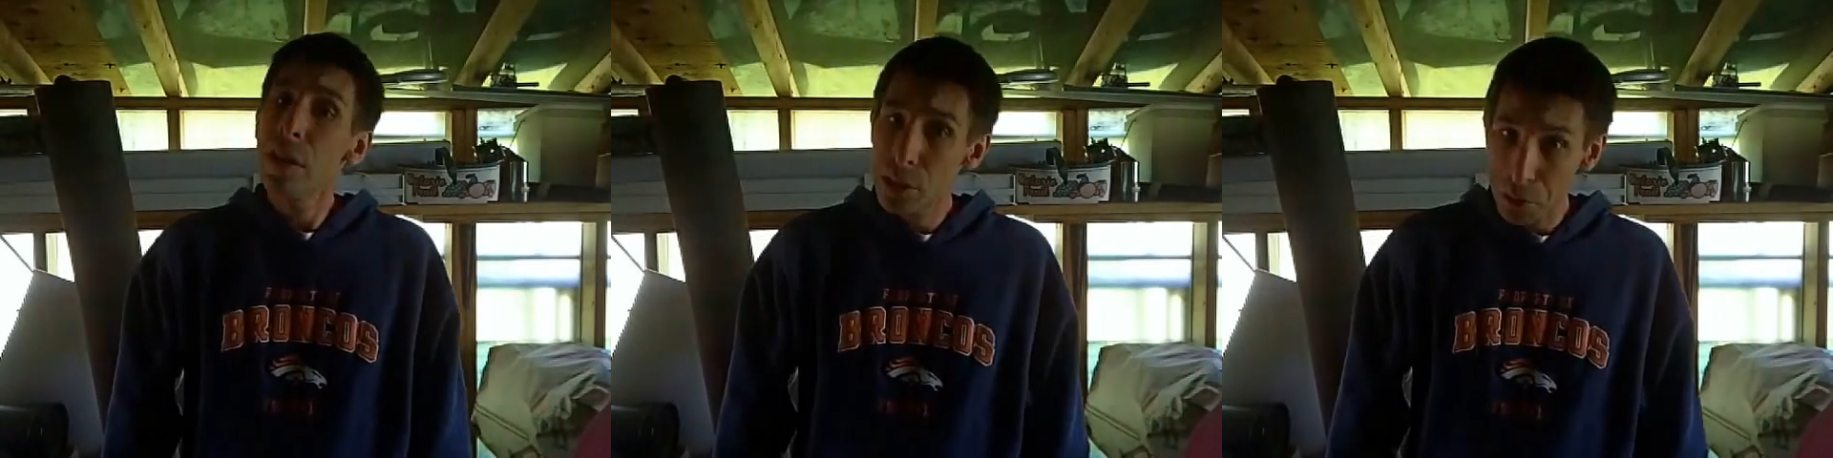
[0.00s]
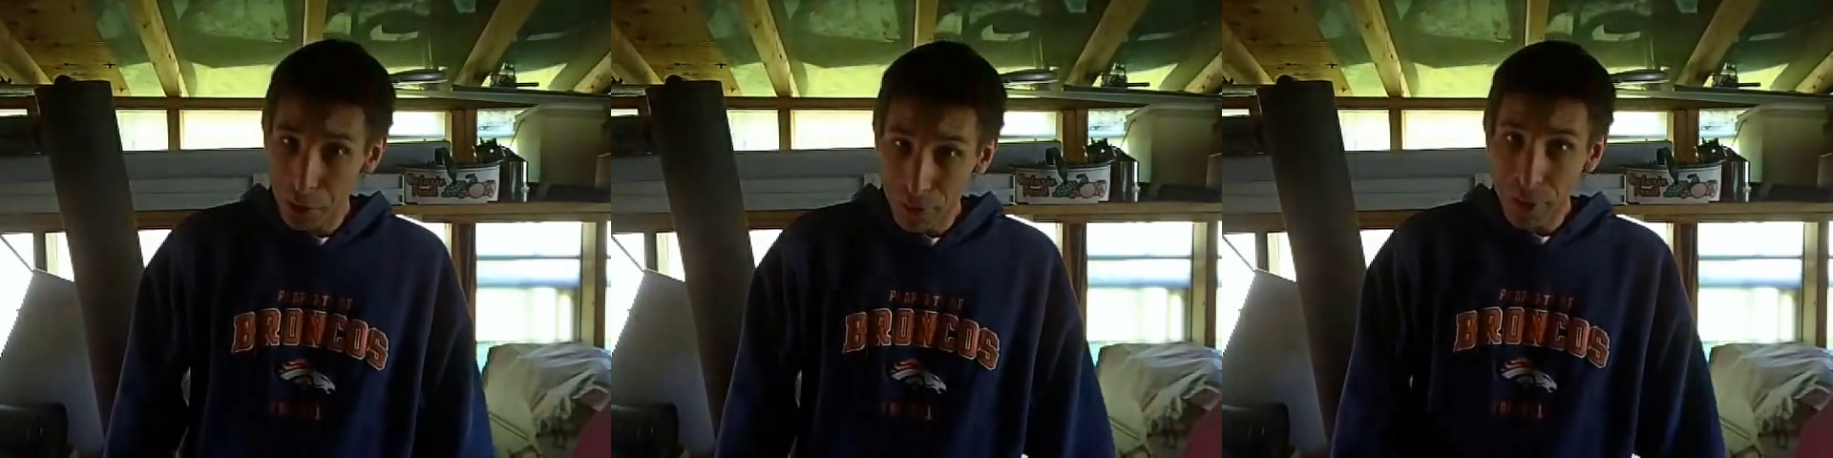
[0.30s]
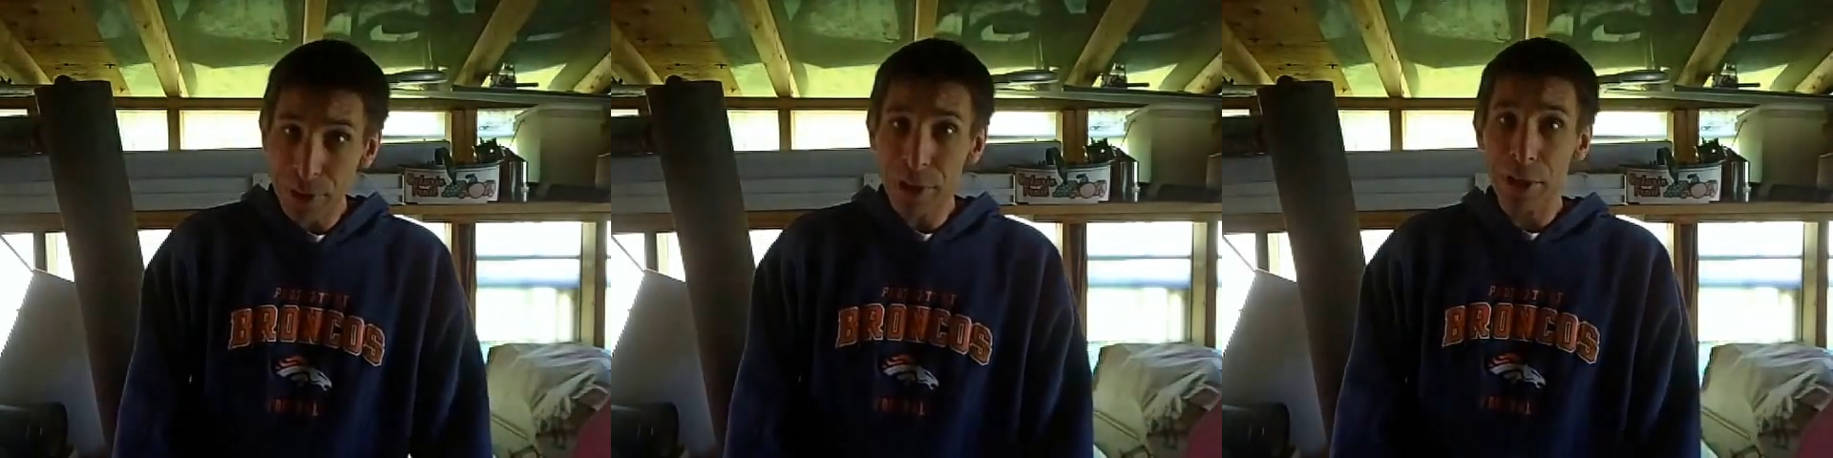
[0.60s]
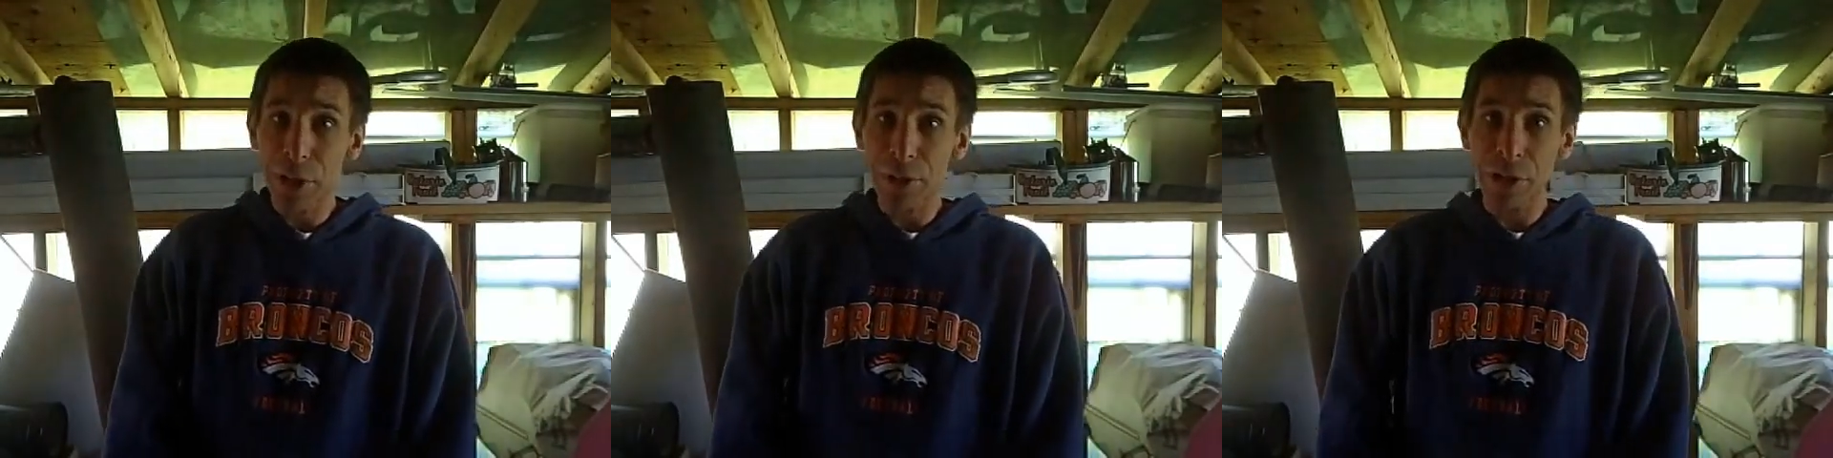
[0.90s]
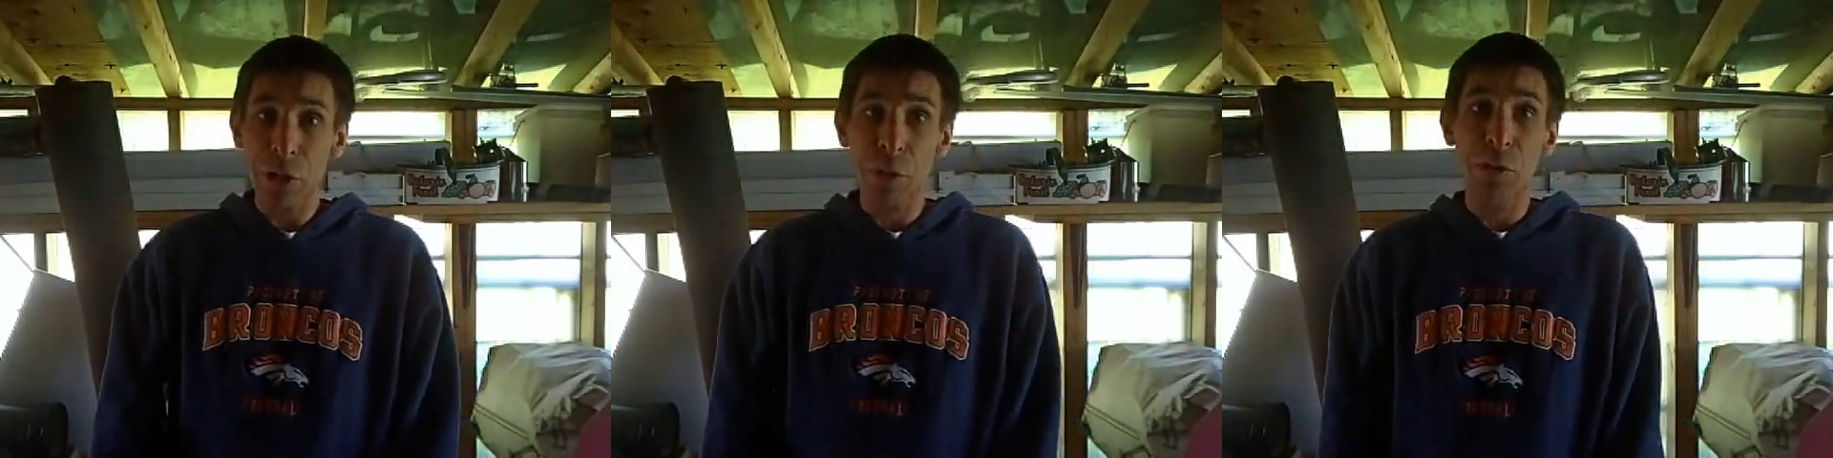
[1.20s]
So without further ado,
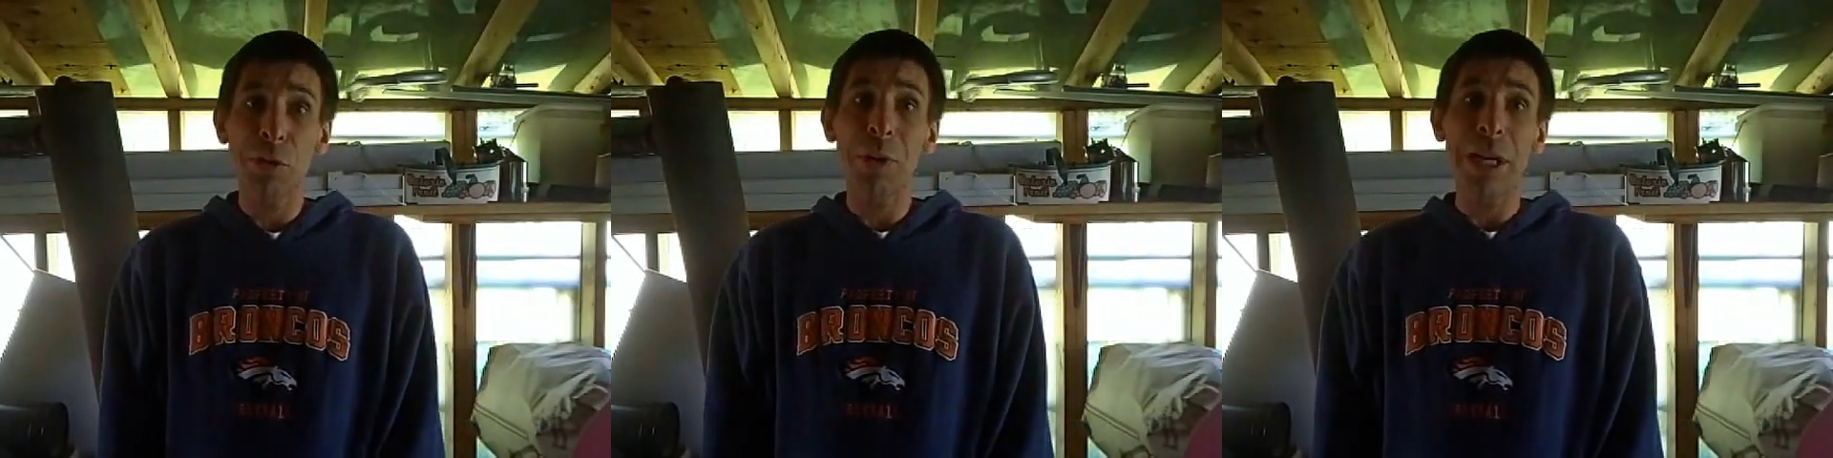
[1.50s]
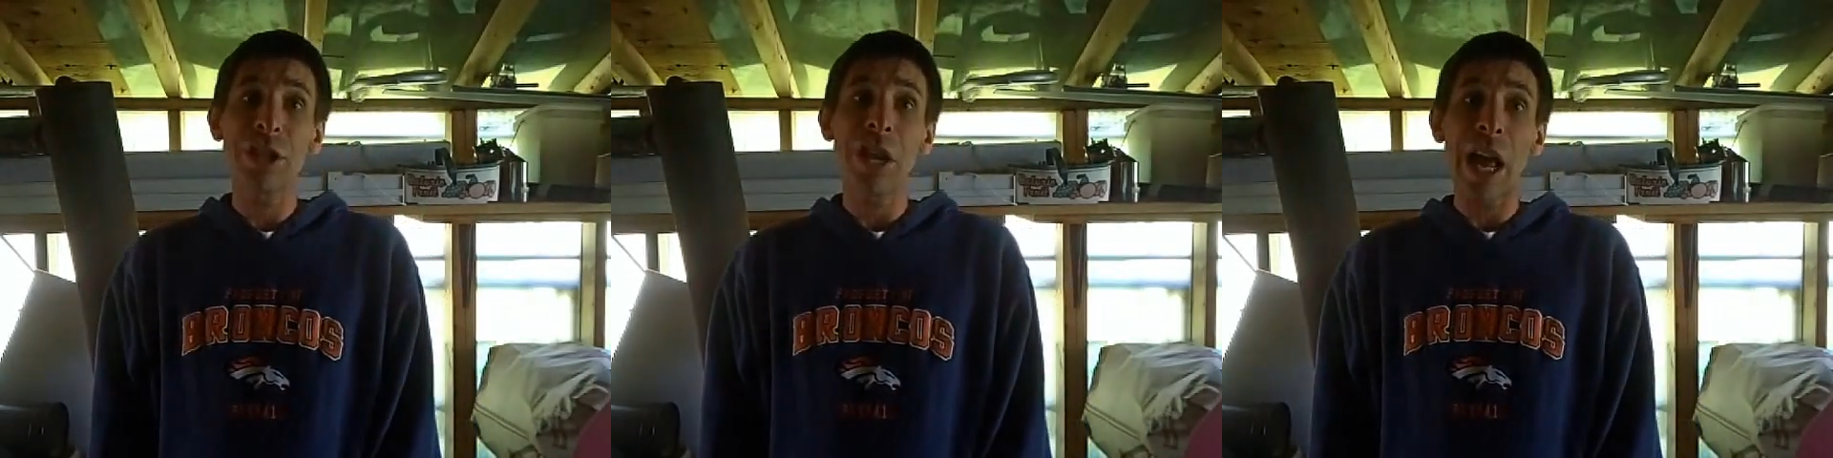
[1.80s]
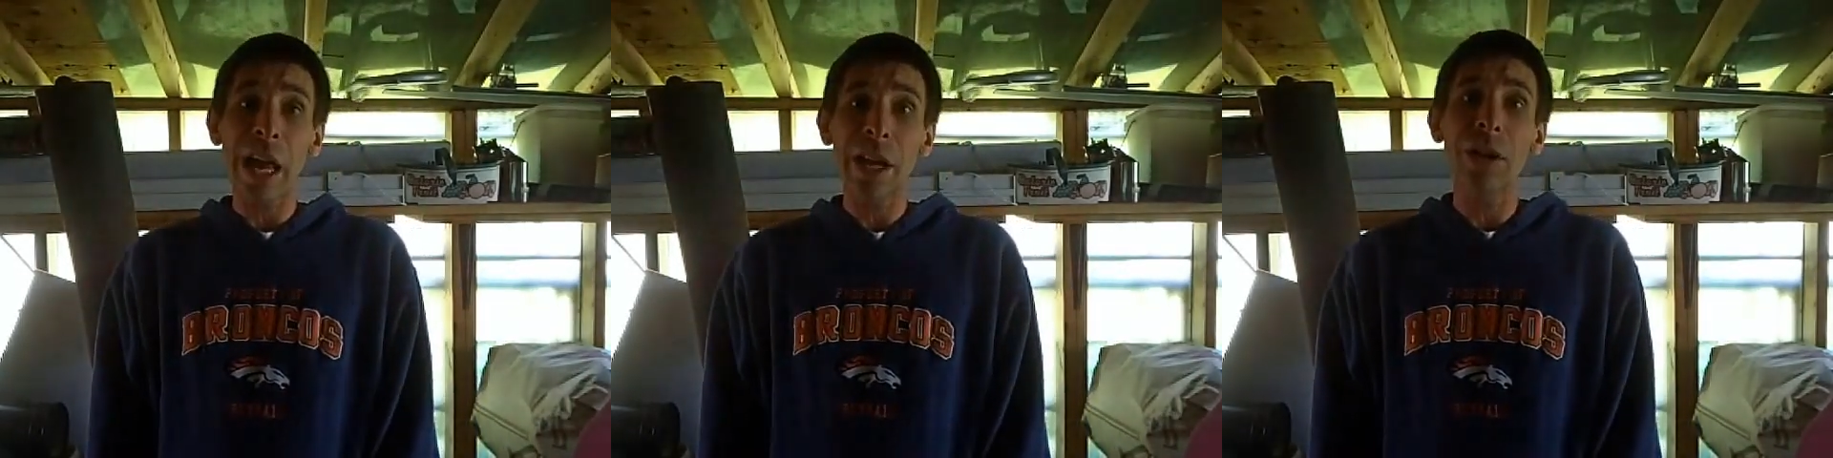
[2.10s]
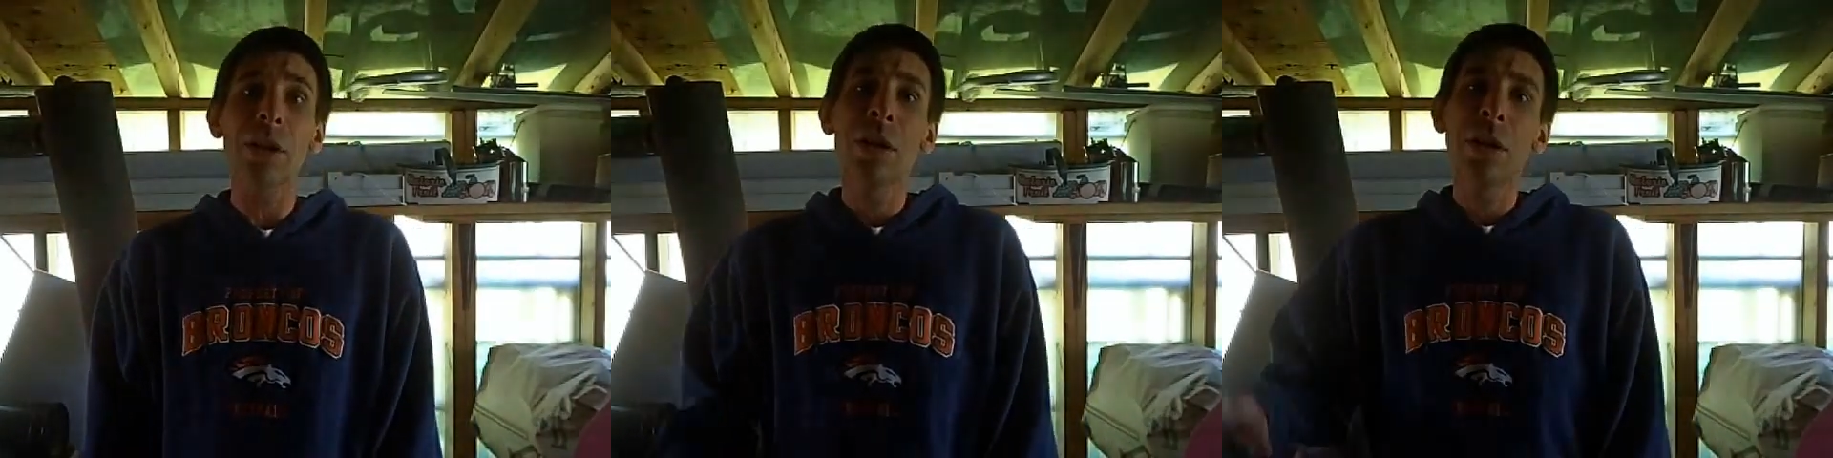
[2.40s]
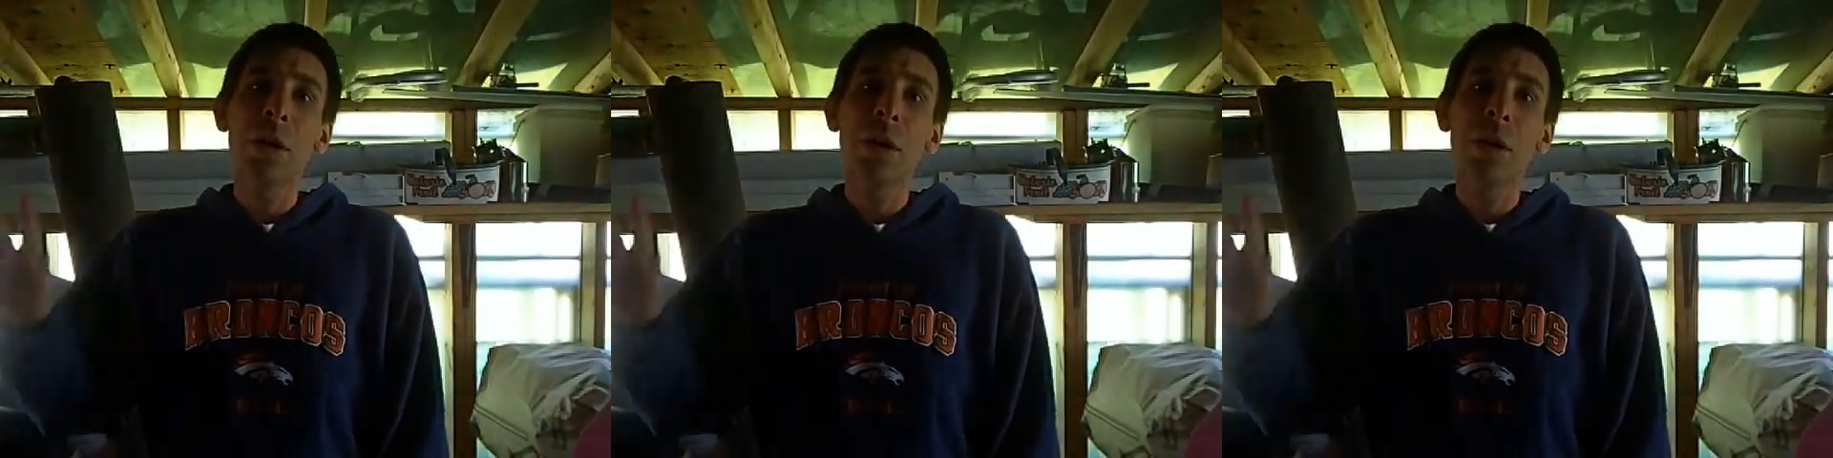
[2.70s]
let's go through each angle.